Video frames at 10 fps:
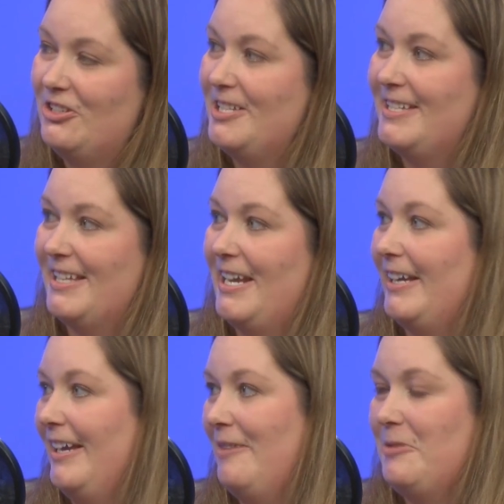just
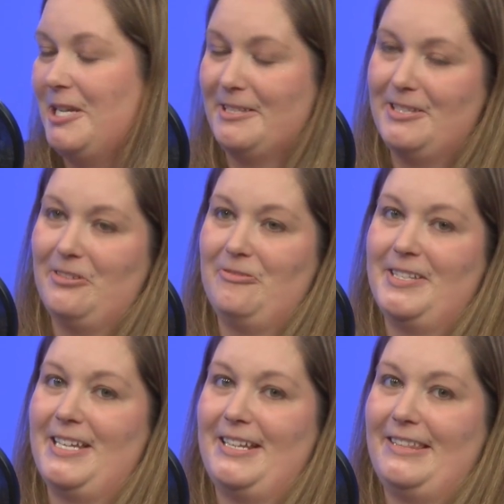like, so it
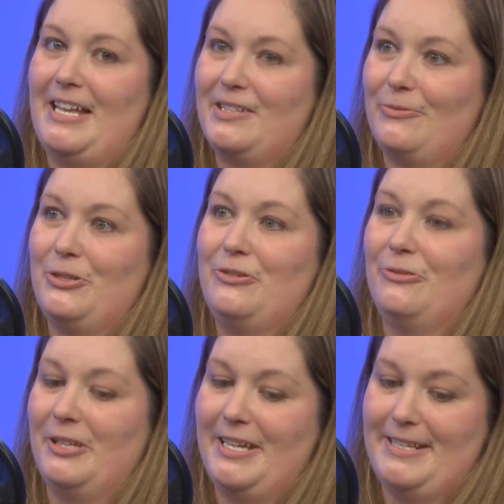was like, that's where you
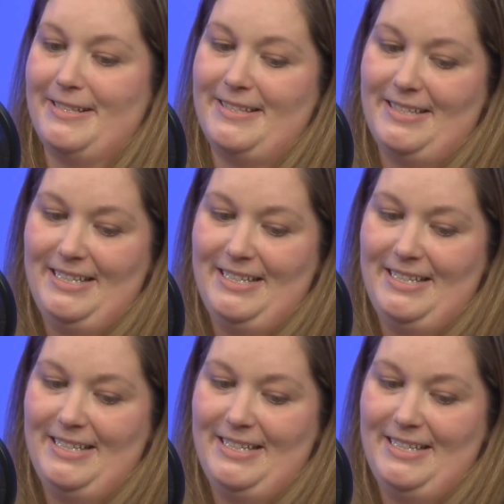realize,